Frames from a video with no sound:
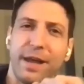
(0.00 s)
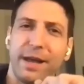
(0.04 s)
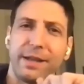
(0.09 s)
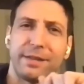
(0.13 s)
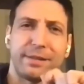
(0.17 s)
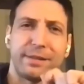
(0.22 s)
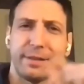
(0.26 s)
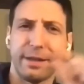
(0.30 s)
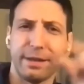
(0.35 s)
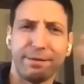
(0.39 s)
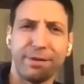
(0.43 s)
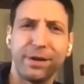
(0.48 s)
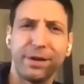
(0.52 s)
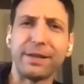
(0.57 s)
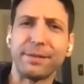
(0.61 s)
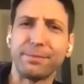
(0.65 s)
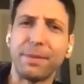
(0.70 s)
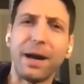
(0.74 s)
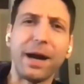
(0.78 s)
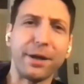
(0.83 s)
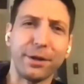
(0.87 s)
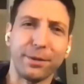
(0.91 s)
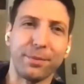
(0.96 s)
just as like a very
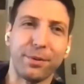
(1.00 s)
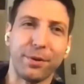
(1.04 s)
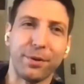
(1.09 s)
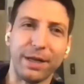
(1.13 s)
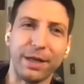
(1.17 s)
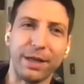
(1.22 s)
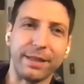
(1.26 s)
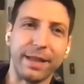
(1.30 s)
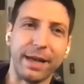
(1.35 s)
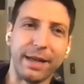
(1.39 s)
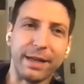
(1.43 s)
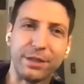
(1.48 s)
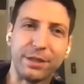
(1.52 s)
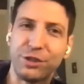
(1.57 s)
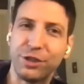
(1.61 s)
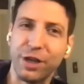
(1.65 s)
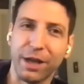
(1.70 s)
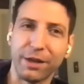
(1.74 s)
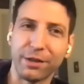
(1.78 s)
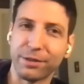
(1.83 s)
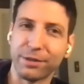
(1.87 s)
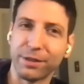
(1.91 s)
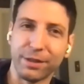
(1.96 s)
minor point that in
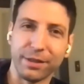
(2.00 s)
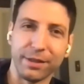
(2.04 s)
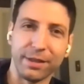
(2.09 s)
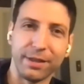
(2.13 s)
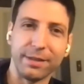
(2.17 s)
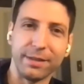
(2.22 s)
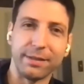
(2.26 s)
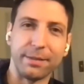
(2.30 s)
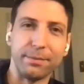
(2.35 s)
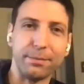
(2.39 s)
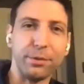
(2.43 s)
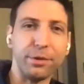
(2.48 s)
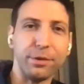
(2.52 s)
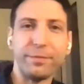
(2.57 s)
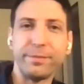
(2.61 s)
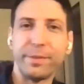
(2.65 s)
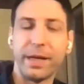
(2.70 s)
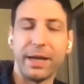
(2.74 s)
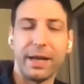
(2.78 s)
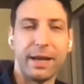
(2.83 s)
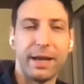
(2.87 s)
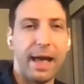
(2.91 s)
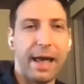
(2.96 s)
general, the
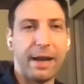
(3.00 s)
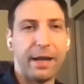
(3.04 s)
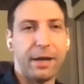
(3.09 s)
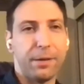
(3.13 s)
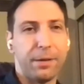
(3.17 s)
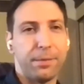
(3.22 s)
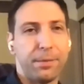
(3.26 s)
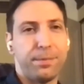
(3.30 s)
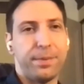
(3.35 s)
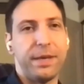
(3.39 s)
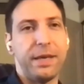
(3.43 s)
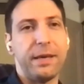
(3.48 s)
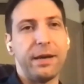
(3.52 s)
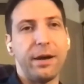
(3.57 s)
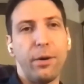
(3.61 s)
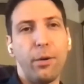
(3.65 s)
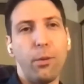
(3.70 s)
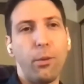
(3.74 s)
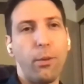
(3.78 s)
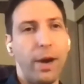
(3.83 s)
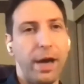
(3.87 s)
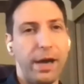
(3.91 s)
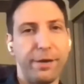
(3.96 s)
movement in NLP
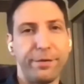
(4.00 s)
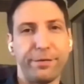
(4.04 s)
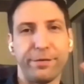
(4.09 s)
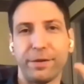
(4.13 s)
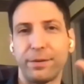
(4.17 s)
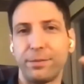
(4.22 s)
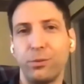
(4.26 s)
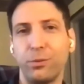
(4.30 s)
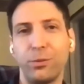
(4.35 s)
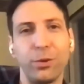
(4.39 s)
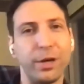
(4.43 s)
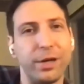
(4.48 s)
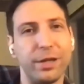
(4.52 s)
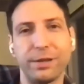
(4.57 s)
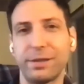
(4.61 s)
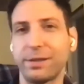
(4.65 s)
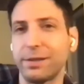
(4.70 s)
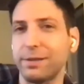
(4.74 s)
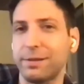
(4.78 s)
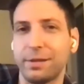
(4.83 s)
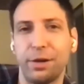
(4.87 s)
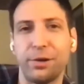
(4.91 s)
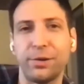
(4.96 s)
away from words
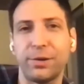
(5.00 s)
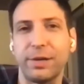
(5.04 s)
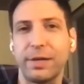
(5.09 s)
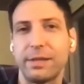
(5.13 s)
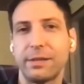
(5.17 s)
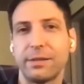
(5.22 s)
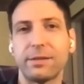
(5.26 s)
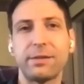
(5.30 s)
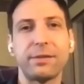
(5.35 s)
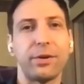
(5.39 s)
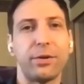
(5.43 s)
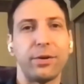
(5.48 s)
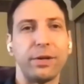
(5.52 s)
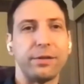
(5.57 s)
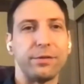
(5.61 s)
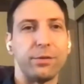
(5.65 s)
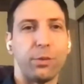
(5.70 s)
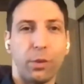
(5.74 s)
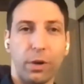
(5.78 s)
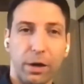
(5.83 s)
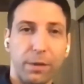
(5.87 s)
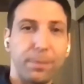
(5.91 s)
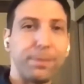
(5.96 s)
as tokens
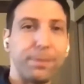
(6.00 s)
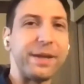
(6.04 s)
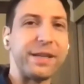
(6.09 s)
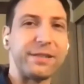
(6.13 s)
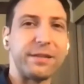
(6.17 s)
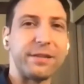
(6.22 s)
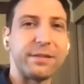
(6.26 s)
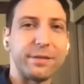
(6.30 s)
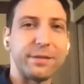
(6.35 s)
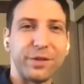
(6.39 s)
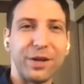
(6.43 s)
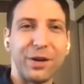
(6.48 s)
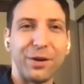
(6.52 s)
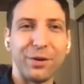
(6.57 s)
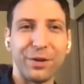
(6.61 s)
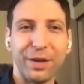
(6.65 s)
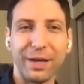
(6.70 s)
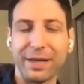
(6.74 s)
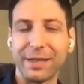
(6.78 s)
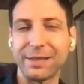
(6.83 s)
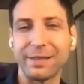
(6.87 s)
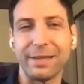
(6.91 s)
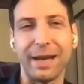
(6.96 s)
towards word pieces of
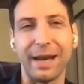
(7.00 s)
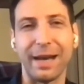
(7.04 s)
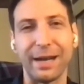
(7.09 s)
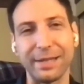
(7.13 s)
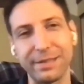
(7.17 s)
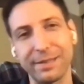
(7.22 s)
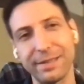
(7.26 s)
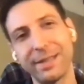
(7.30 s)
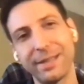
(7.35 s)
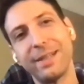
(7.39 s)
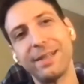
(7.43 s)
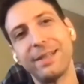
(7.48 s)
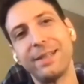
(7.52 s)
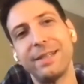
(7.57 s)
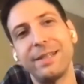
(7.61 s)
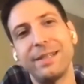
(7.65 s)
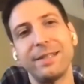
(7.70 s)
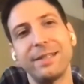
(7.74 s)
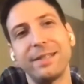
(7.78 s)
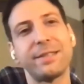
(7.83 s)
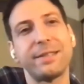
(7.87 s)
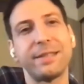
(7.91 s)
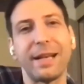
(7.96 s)
tokens has
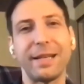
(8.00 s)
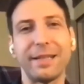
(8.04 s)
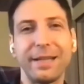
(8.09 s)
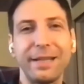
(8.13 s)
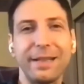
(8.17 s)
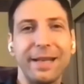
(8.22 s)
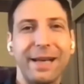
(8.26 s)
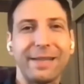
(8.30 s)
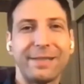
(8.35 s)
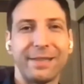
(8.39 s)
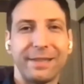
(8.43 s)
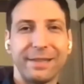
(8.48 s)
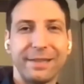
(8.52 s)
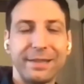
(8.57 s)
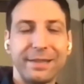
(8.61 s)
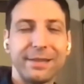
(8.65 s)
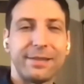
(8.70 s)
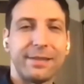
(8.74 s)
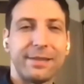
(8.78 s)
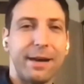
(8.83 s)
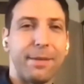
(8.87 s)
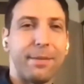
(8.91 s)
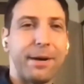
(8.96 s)
slightly
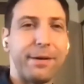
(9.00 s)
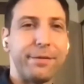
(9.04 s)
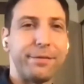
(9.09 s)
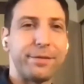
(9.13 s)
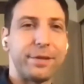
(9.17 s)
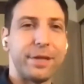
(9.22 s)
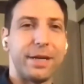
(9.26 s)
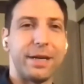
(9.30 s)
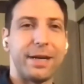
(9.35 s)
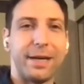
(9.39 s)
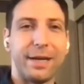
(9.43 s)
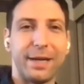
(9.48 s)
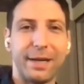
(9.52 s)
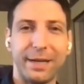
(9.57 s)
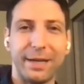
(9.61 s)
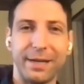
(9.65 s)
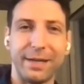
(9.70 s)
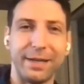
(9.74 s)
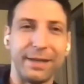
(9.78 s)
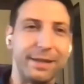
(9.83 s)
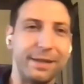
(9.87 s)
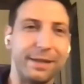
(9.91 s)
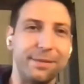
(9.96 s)
lessened some of
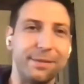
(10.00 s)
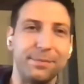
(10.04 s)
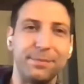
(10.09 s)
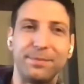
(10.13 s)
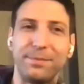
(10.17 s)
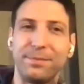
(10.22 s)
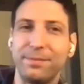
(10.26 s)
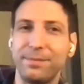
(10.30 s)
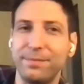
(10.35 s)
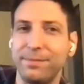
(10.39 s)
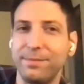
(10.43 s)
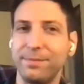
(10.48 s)
the